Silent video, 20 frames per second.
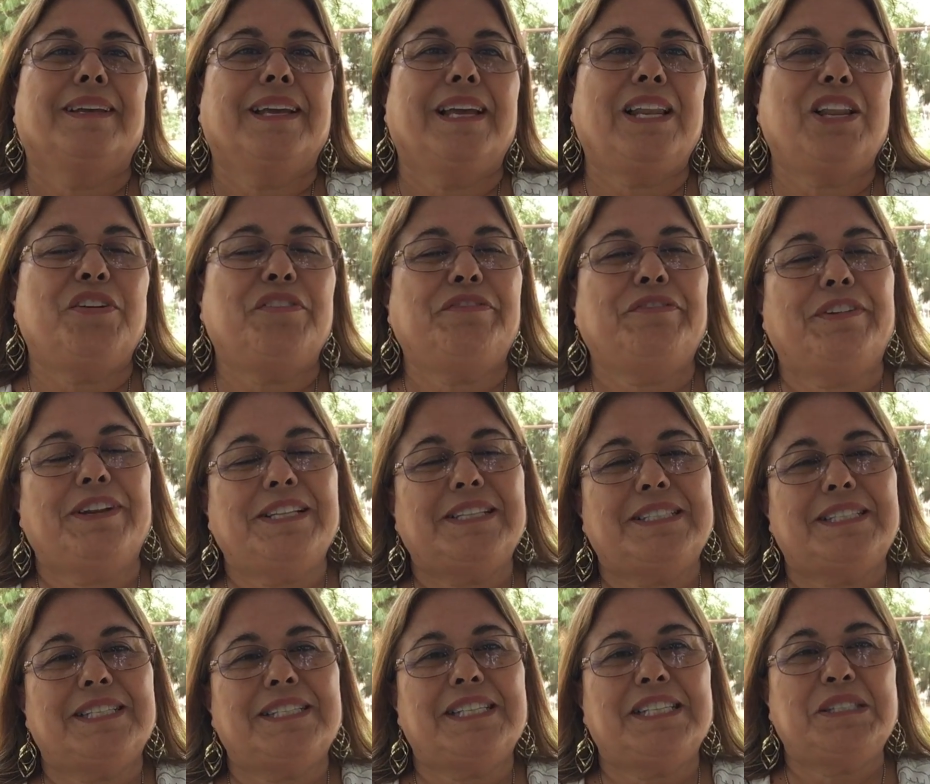Hello
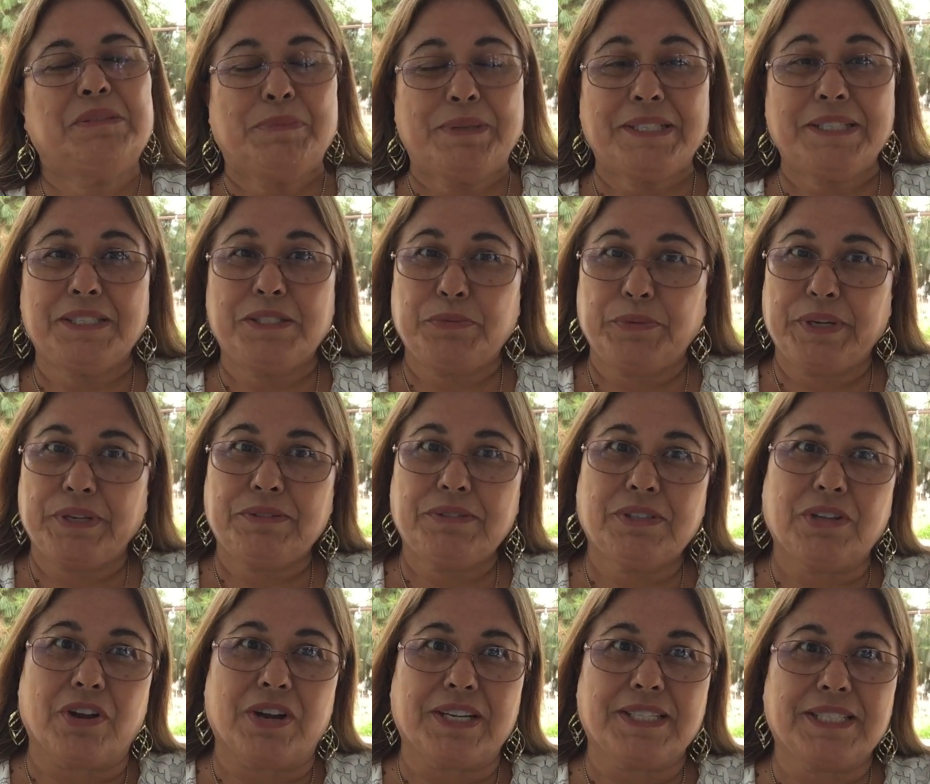friends, this is Mrs.
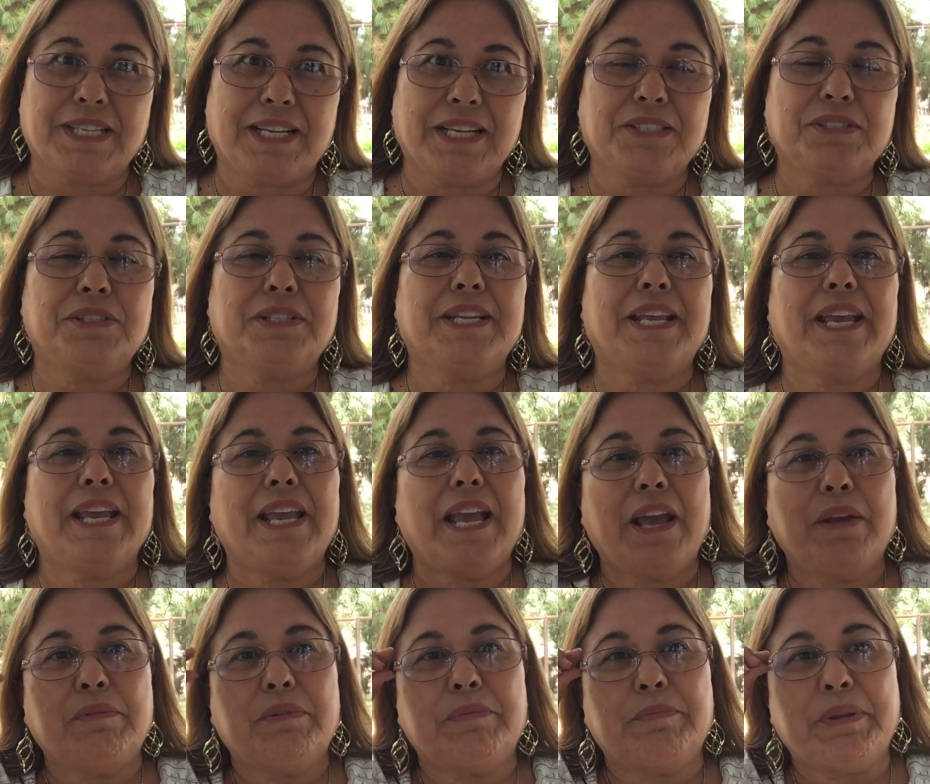Rios-Garza and today
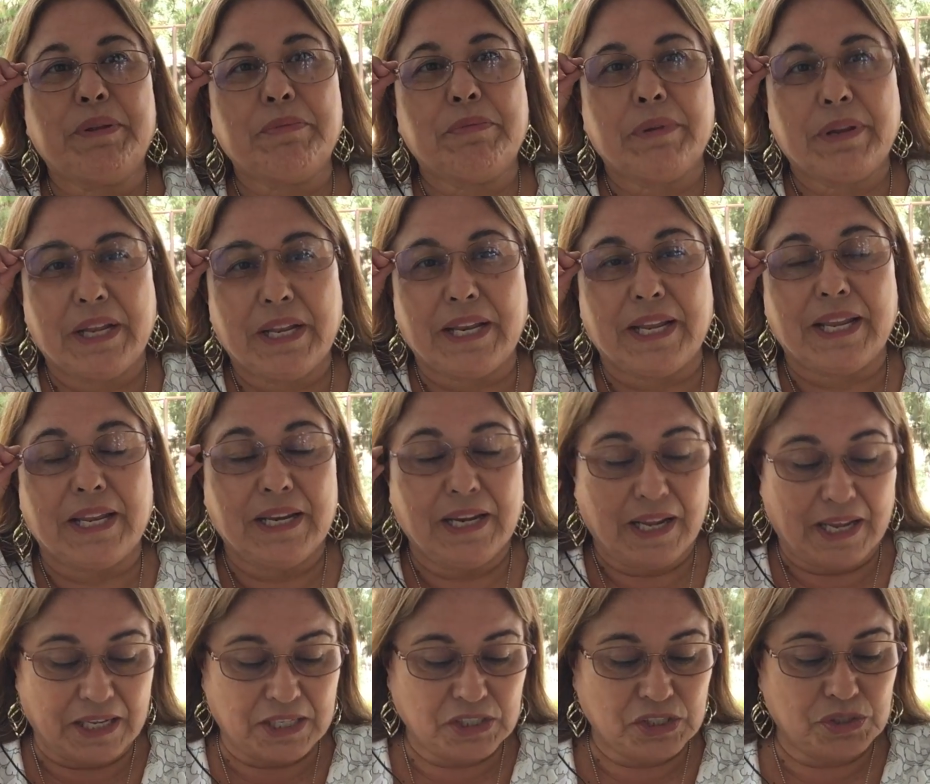I will be reading
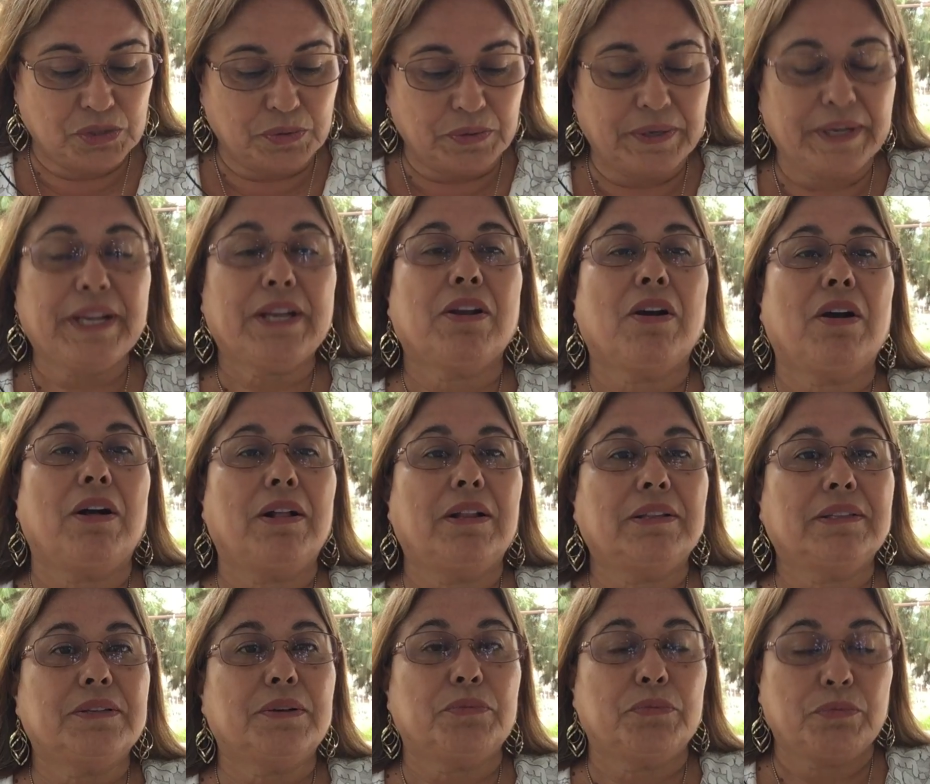a story
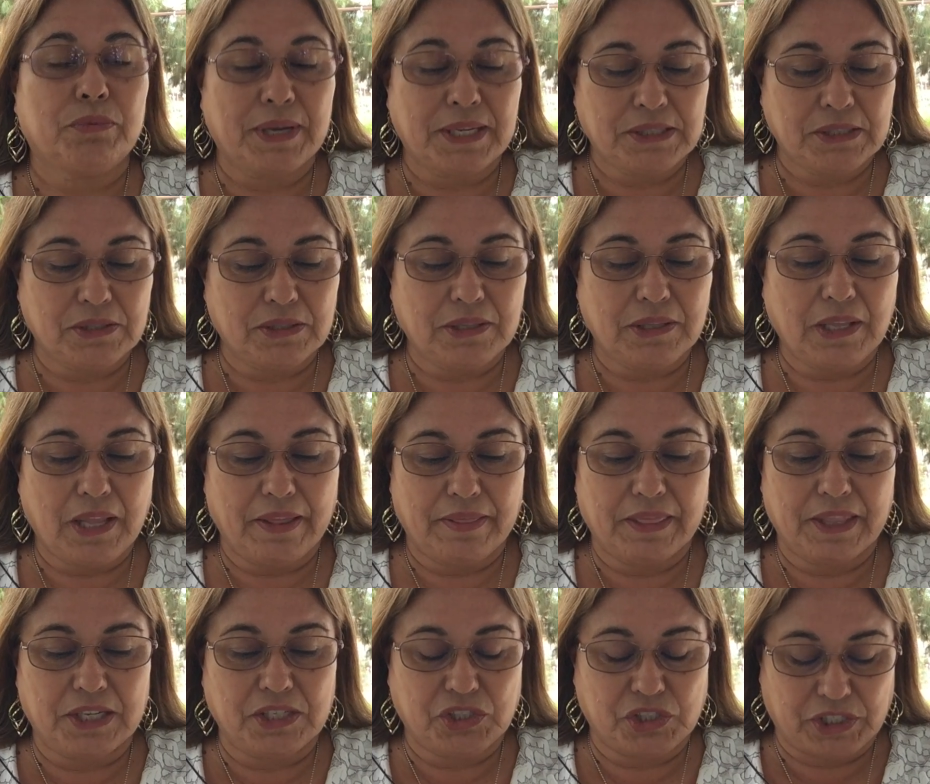called Russell
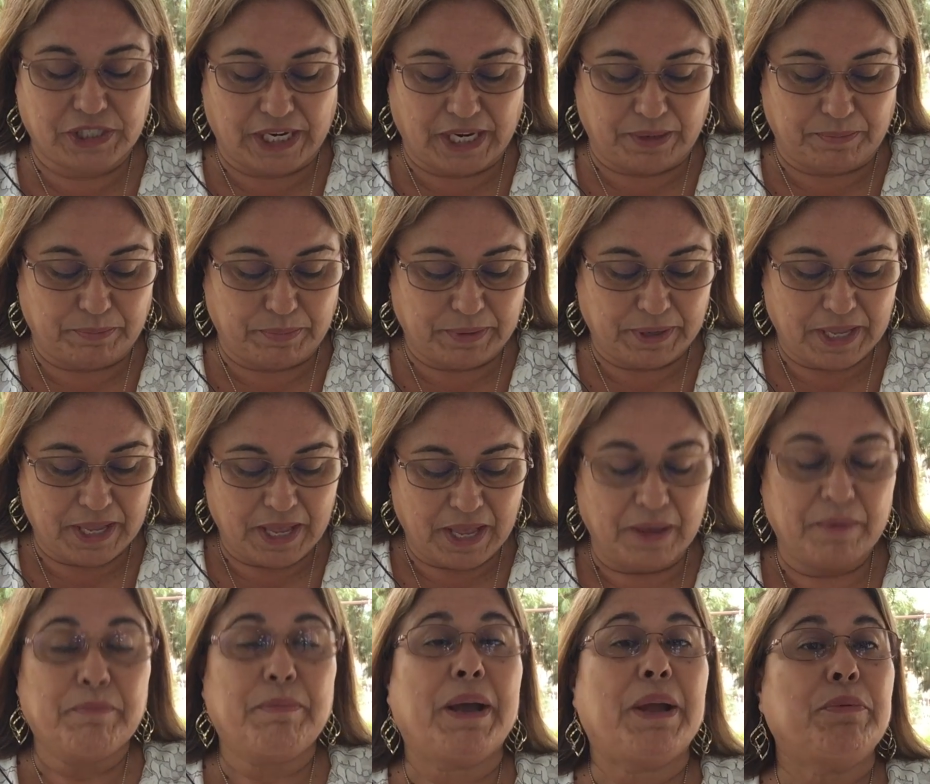the Sheep
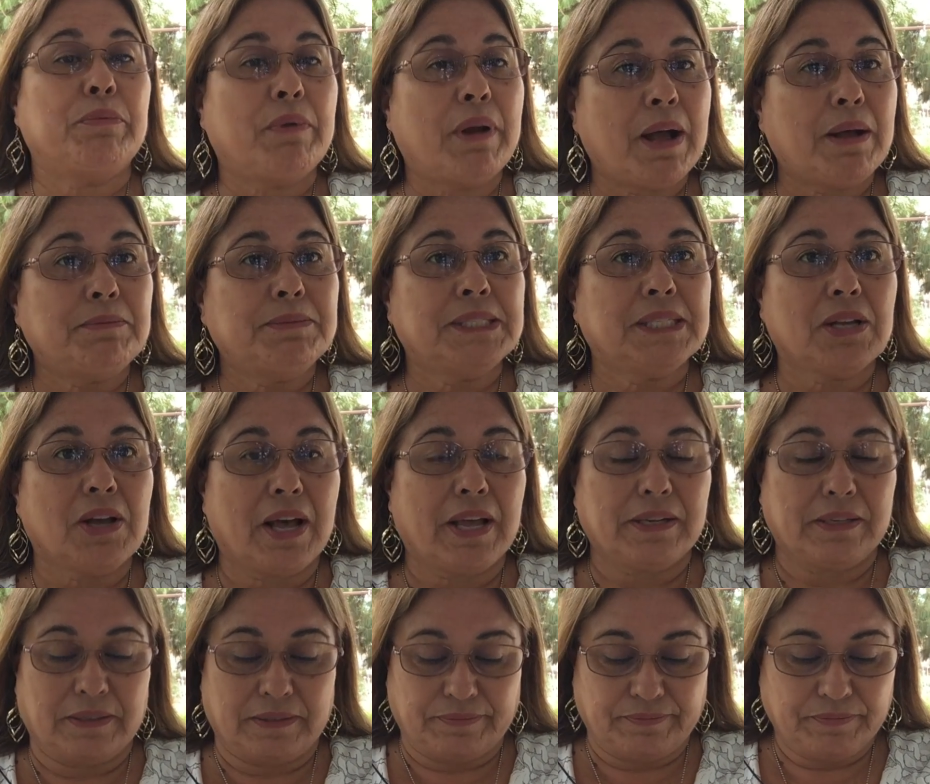by Rob
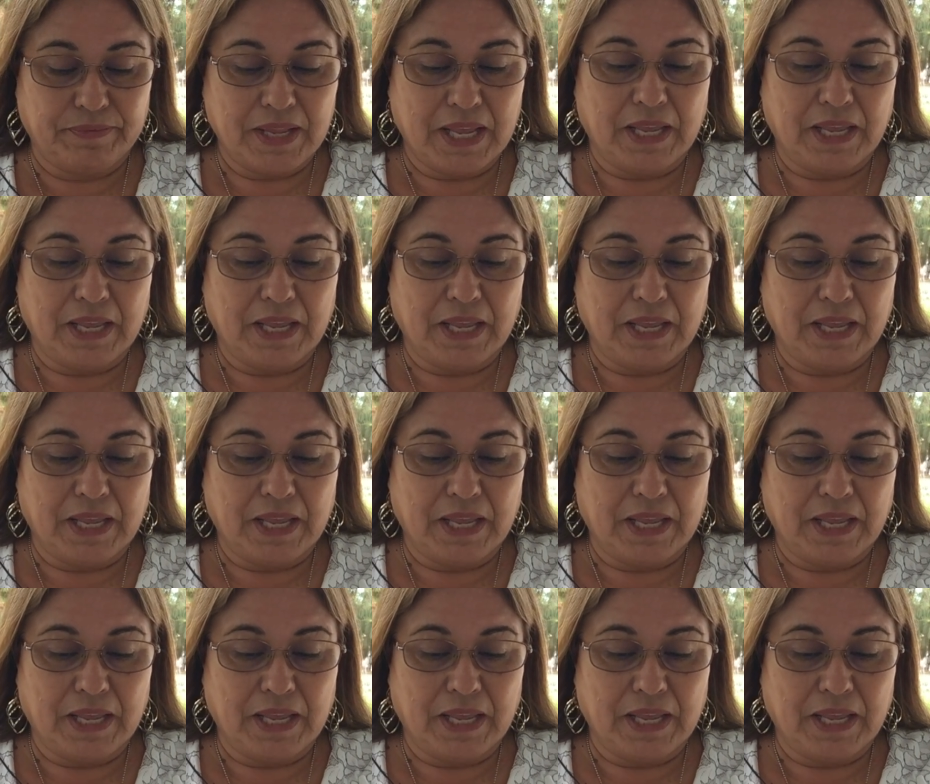Scotton.